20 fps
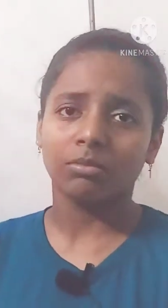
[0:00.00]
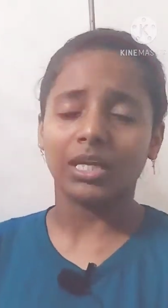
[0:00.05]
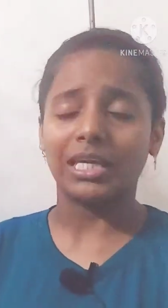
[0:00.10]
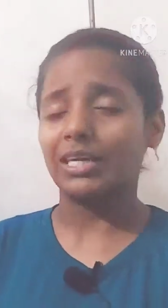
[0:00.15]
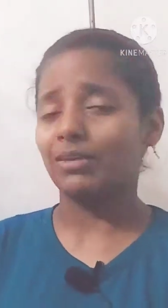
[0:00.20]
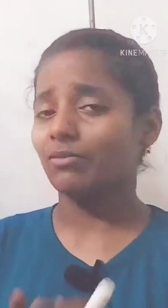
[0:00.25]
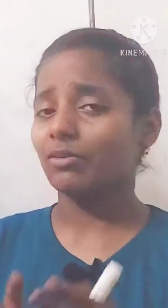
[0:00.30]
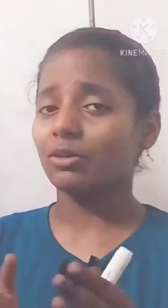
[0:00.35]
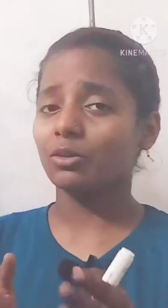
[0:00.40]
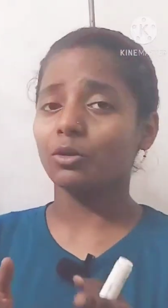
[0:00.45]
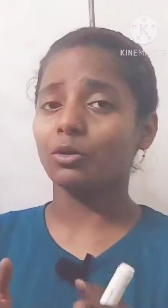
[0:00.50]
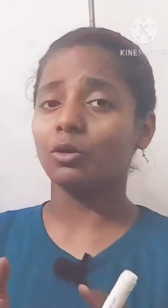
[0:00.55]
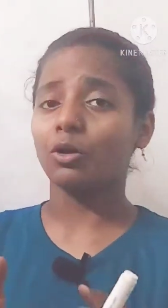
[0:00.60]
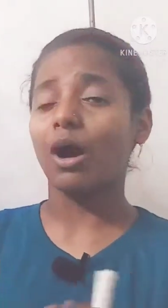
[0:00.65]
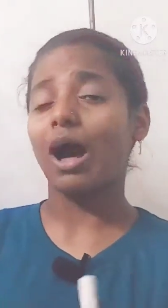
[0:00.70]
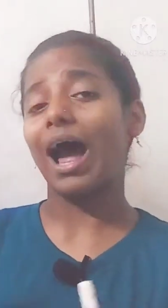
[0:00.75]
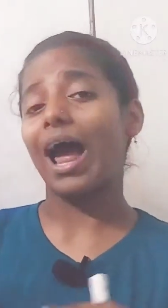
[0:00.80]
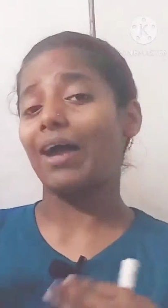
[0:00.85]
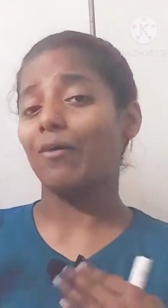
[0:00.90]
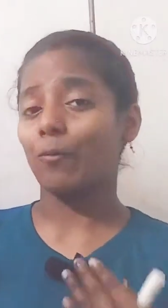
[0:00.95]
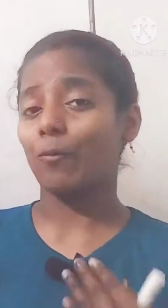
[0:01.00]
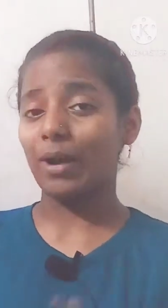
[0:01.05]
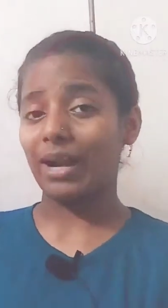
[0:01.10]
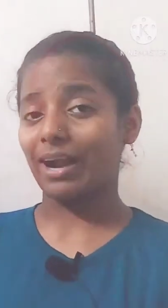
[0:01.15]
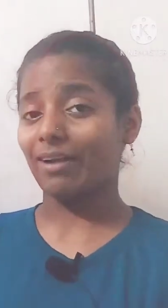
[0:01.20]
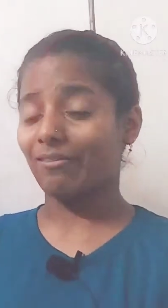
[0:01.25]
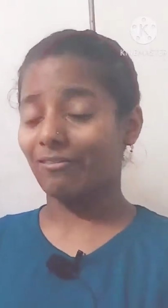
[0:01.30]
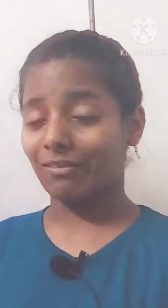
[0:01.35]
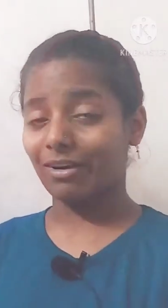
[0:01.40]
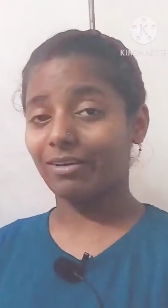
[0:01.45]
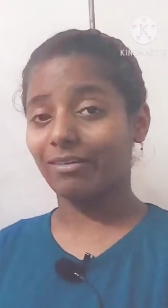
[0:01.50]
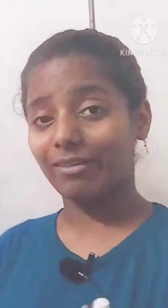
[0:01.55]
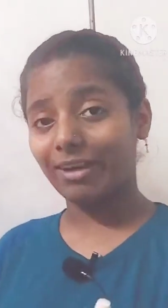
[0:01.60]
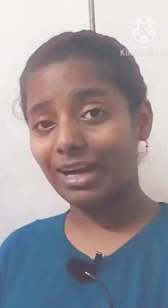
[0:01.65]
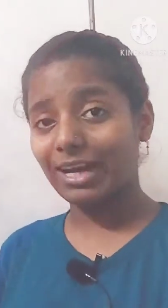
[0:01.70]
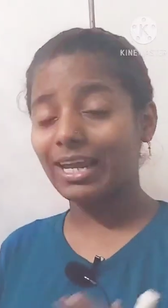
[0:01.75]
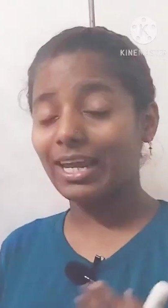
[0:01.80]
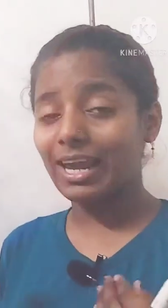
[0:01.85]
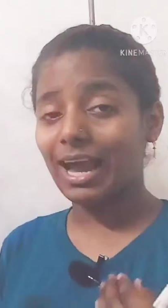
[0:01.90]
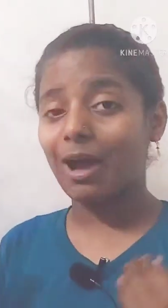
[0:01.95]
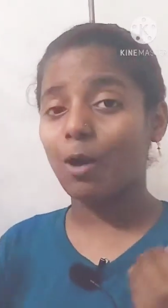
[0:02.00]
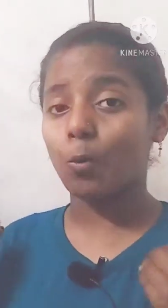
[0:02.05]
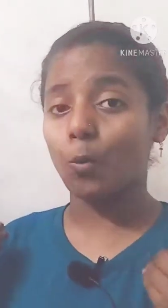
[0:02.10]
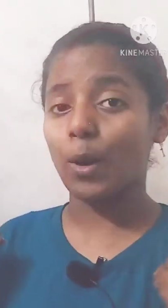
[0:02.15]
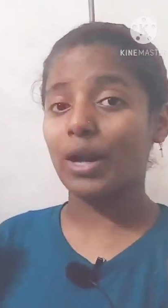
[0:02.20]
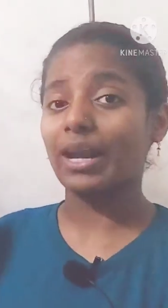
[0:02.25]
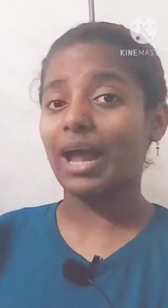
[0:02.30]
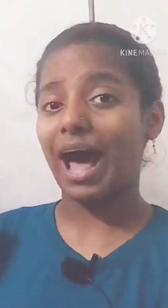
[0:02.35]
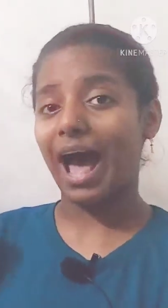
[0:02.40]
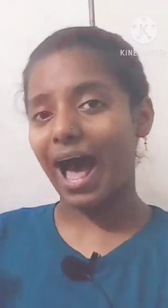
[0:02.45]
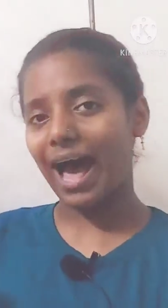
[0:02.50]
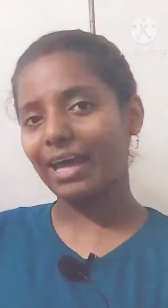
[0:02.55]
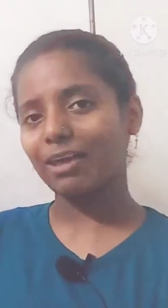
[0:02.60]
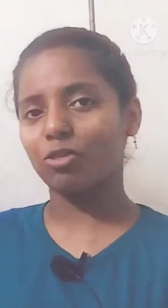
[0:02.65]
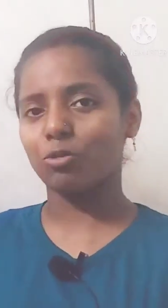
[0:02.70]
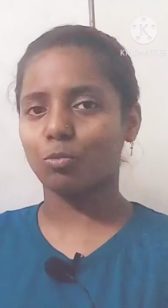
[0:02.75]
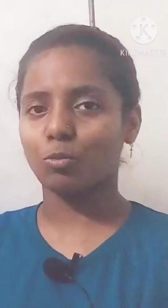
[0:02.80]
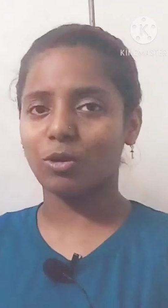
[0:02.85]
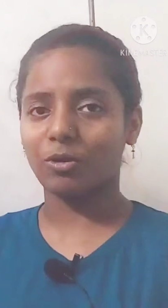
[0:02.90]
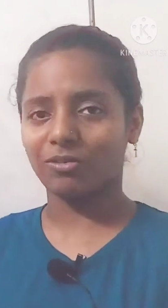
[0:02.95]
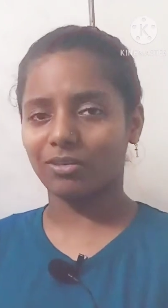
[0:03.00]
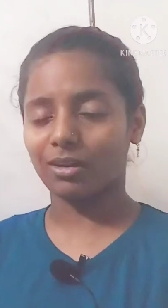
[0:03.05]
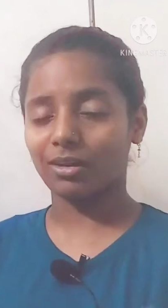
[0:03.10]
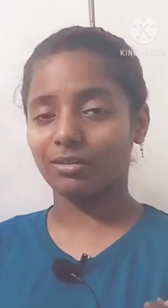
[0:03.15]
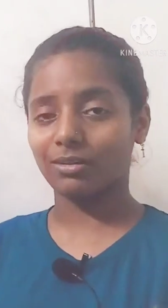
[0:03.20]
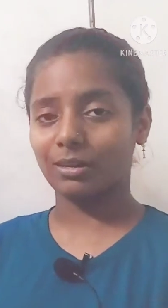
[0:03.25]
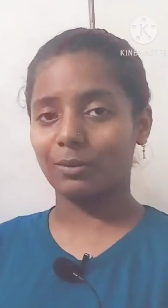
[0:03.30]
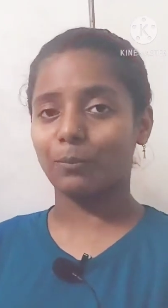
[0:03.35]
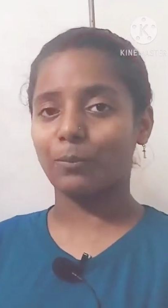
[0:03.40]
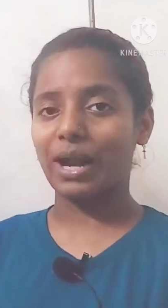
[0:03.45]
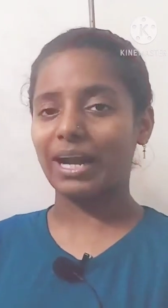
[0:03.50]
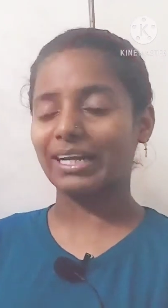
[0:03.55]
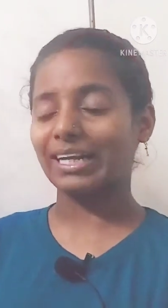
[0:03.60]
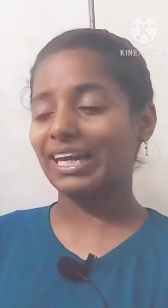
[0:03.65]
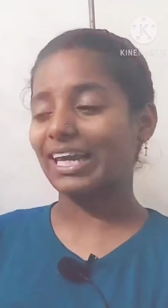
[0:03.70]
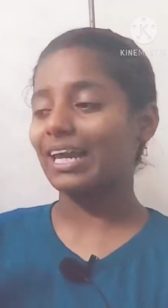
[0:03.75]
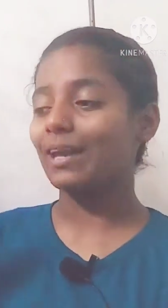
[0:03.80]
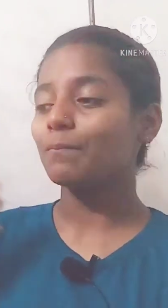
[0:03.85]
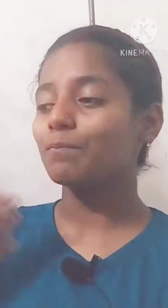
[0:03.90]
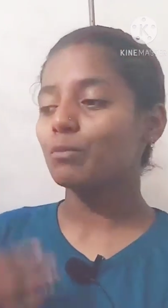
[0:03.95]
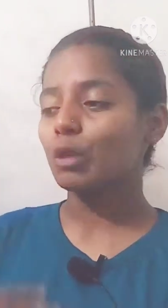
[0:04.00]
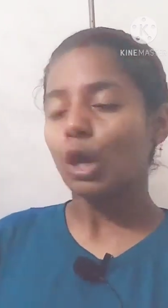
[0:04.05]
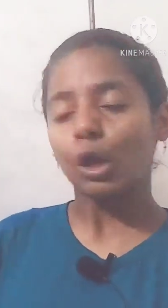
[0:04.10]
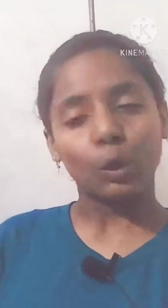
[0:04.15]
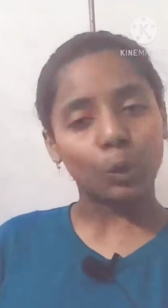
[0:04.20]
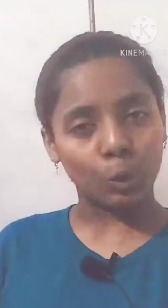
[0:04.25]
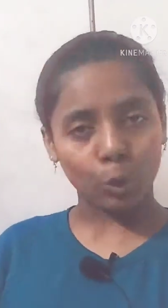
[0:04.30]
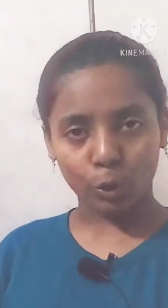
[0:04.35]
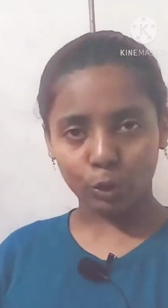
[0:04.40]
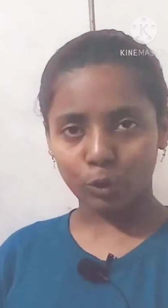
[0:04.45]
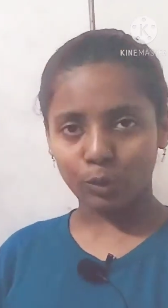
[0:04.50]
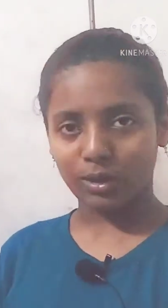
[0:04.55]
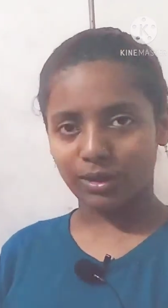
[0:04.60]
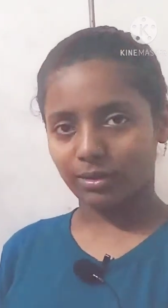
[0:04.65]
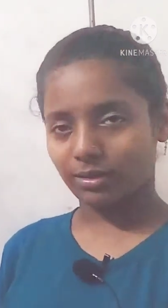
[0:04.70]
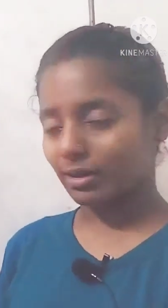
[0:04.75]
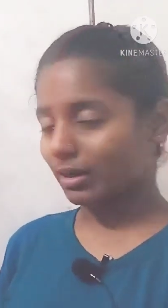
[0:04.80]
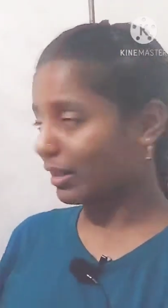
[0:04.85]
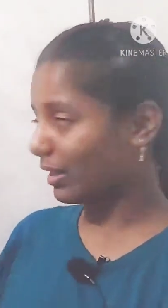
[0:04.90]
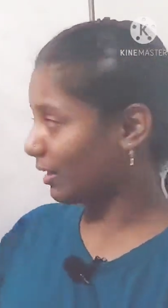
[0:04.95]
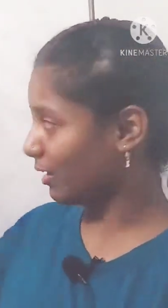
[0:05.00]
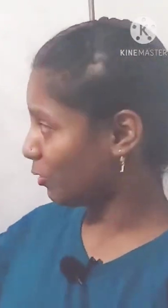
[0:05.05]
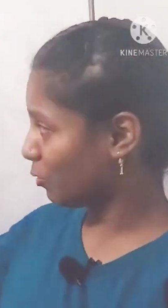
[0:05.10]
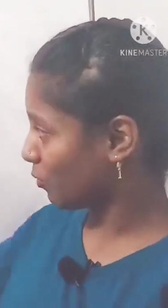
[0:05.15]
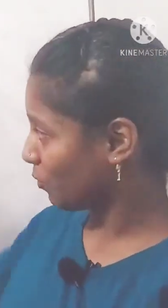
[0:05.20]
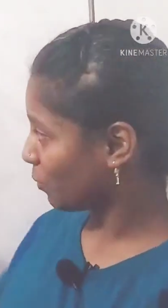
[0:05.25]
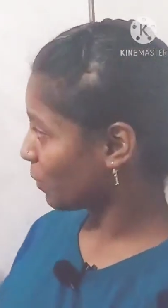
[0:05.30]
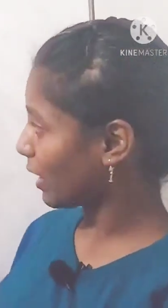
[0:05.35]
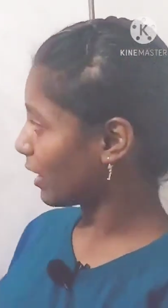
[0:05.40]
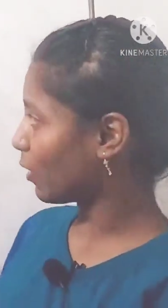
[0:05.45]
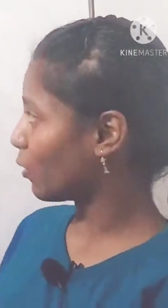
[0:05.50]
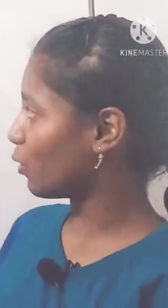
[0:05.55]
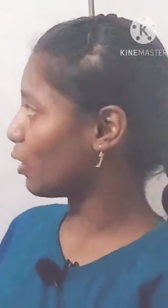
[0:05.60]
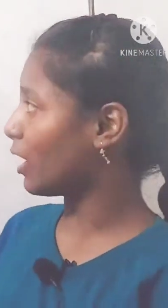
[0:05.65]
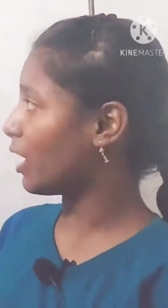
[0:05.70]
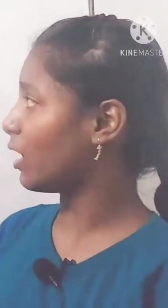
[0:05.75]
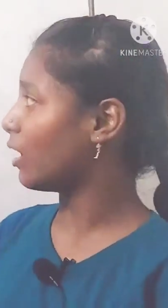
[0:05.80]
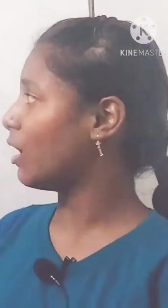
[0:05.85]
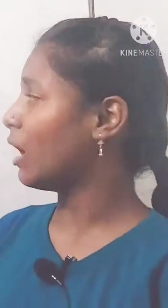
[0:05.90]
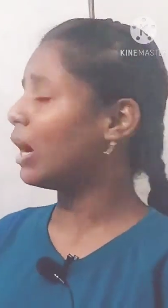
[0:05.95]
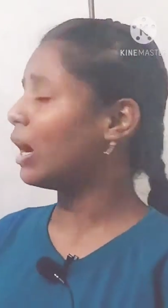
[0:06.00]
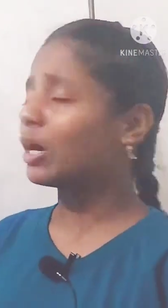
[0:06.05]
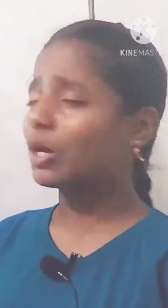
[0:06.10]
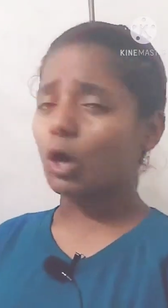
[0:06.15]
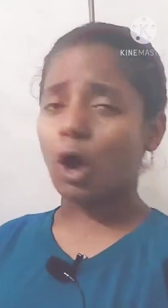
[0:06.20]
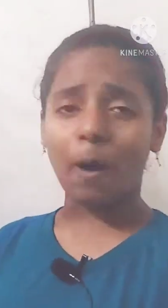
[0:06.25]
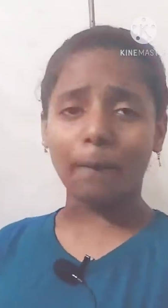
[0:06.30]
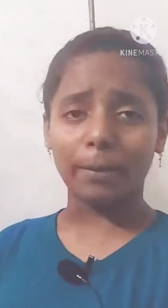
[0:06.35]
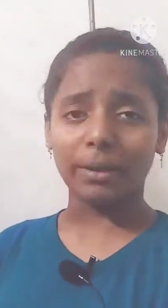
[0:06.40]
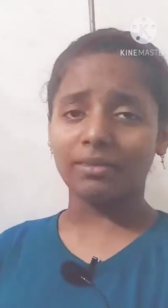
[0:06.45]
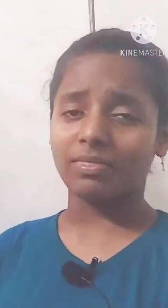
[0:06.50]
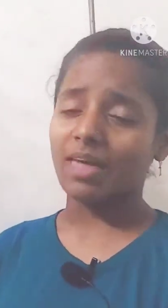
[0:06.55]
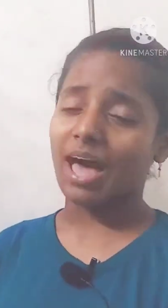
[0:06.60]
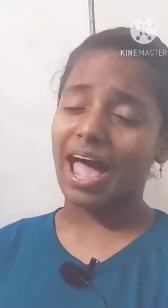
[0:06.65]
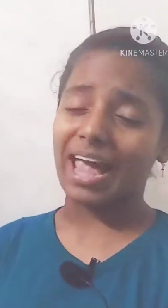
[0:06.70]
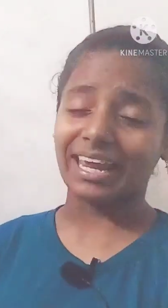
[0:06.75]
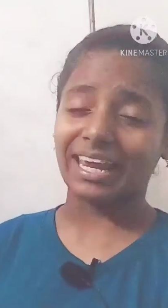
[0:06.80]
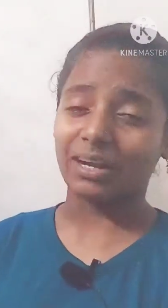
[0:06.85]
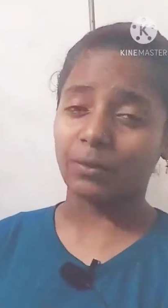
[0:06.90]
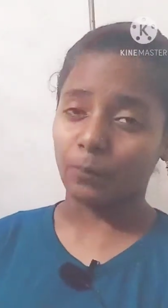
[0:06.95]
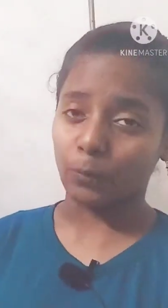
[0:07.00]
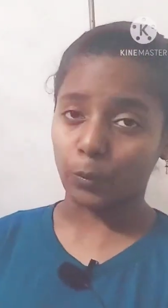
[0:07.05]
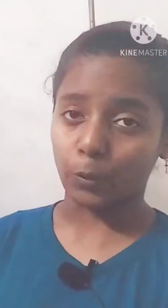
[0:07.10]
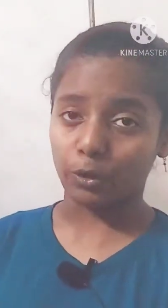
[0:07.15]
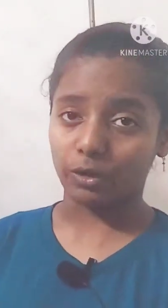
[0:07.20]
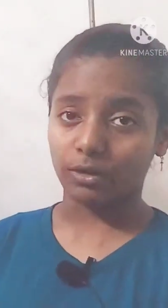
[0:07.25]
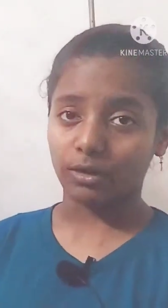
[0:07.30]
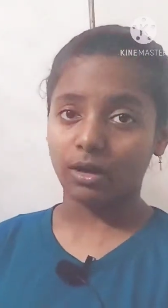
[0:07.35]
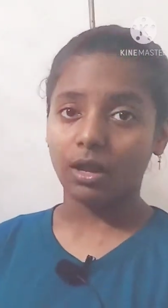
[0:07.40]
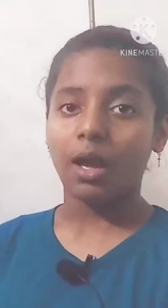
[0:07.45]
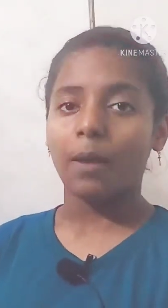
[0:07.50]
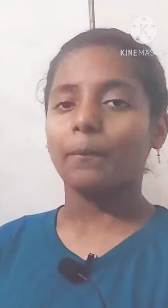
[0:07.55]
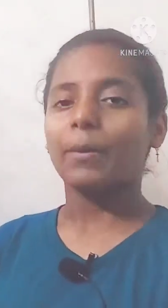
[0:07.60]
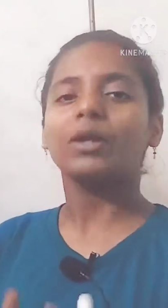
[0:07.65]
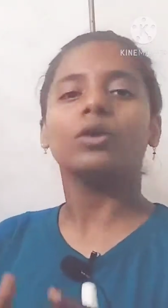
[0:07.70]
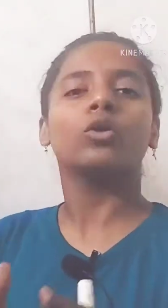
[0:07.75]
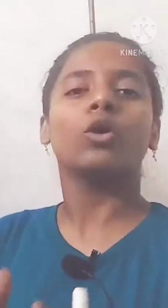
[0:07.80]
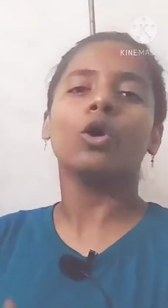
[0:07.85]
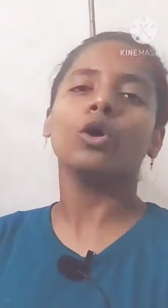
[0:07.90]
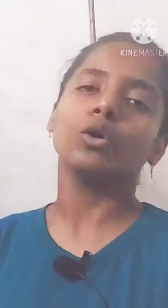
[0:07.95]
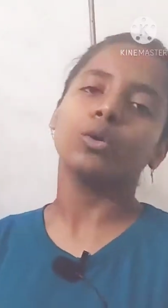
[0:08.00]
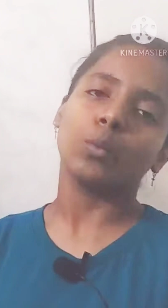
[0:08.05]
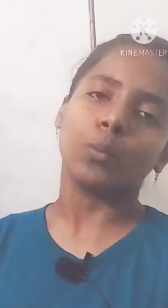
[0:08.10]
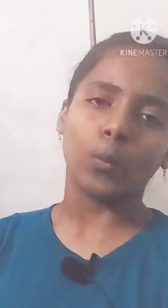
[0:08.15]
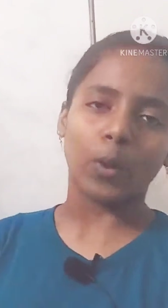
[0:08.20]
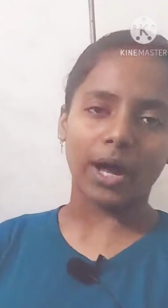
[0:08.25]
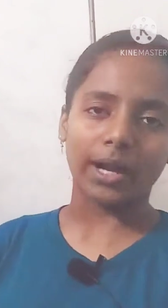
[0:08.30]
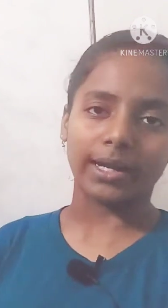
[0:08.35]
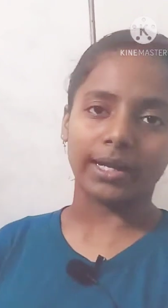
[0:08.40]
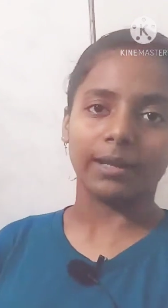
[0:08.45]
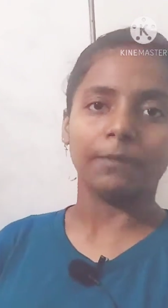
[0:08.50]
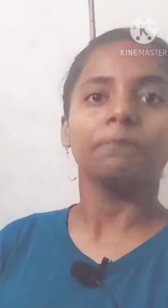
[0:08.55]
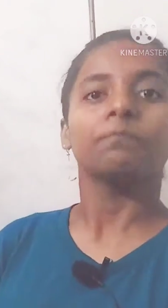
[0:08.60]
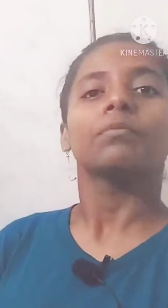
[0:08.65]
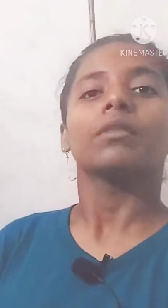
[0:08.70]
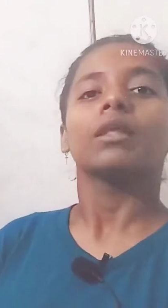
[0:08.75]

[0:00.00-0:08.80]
Even though when I separately go to study these particular topics, I get bored. But don't worry,